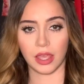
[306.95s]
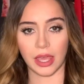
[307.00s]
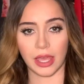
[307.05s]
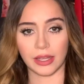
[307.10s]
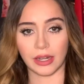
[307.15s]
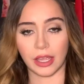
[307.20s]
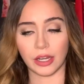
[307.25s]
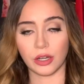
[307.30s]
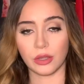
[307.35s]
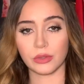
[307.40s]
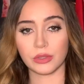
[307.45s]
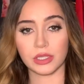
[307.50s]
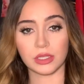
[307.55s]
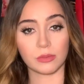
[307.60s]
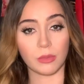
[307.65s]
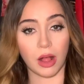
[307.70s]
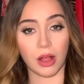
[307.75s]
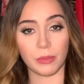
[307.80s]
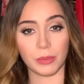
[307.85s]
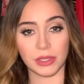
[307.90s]
And I know
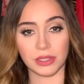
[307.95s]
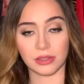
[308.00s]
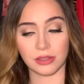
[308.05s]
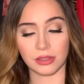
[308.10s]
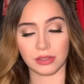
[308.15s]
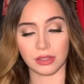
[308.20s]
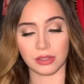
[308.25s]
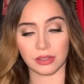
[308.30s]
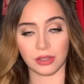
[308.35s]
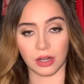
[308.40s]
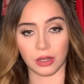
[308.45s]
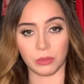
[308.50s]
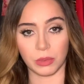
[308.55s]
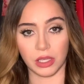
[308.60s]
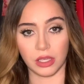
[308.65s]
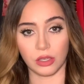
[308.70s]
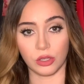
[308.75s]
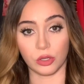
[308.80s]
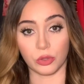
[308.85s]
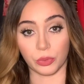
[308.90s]
small businesses are
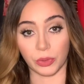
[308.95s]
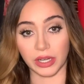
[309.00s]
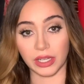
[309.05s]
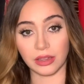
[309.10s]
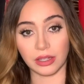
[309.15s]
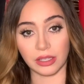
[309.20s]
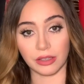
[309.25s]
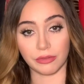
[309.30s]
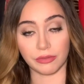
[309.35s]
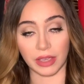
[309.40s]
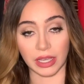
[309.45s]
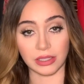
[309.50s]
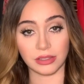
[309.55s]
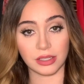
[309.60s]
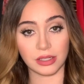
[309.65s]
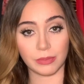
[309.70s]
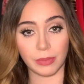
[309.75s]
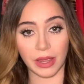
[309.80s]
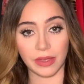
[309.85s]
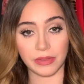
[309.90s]
being greatly
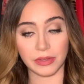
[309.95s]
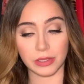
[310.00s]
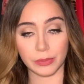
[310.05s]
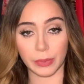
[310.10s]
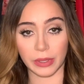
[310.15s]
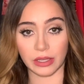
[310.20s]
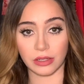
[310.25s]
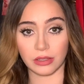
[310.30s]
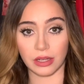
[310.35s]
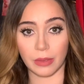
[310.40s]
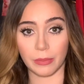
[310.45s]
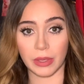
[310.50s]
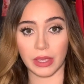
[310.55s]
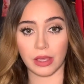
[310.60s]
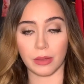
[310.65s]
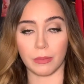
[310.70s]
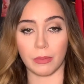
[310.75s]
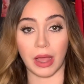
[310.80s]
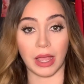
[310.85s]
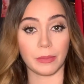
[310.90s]
affected by this
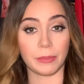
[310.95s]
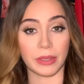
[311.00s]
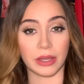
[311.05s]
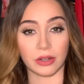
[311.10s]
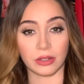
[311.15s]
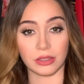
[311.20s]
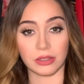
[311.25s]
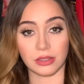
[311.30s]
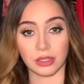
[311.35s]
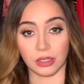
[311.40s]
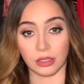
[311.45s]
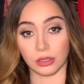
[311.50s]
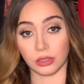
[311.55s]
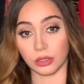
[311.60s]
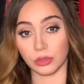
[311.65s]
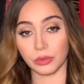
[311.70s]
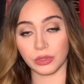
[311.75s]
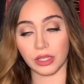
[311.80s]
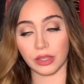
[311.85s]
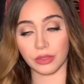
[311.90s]
pandemic, my parents
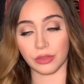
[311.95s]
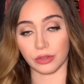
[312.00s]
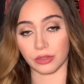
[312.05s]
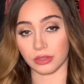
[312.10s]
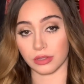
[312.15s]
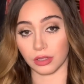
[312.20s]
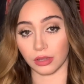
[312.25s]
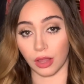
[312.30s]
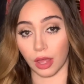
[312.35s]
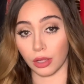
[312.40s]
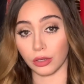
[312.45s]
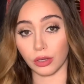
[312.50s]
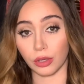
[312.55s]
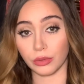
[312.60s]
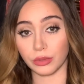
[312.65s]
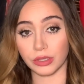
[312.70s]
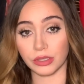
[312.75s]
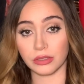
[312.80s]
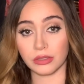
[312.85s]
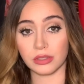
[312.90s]
included, they're salon
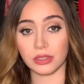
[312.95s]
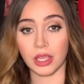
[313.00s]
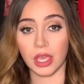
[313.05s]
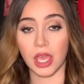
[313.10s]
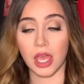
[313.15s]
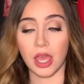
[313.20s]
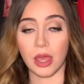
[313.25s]
owners,